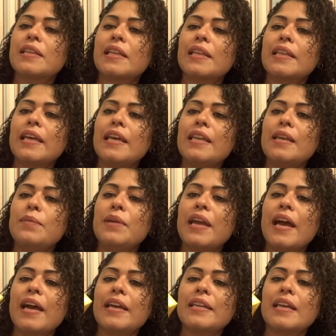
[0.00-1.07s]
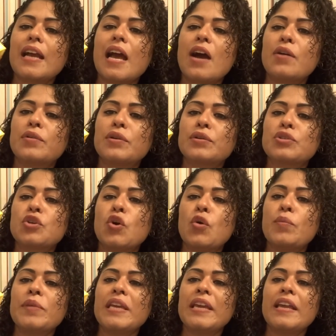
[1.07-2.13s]
lady behind the counter
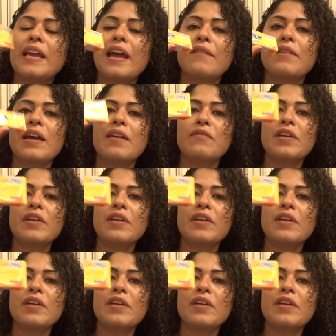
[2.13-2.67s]
told me, have I ever